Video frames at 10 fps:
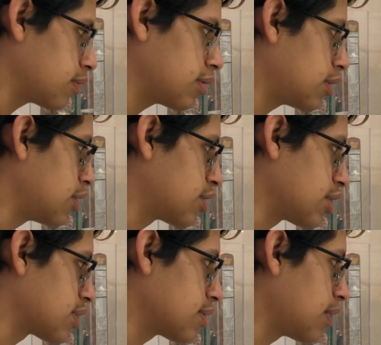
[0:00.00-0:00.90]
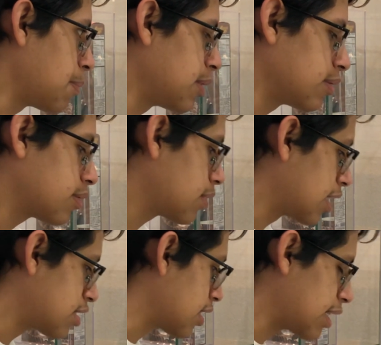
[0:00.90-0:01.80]
I mean,
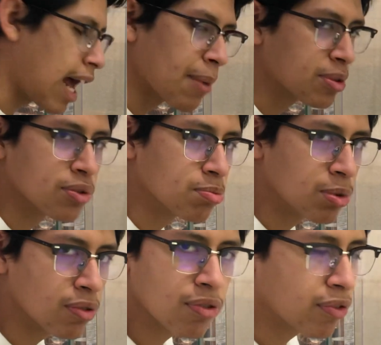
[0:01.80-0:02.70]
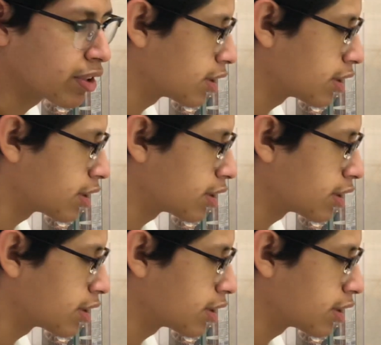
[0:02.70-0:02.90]
it's an absolute beautiful figure.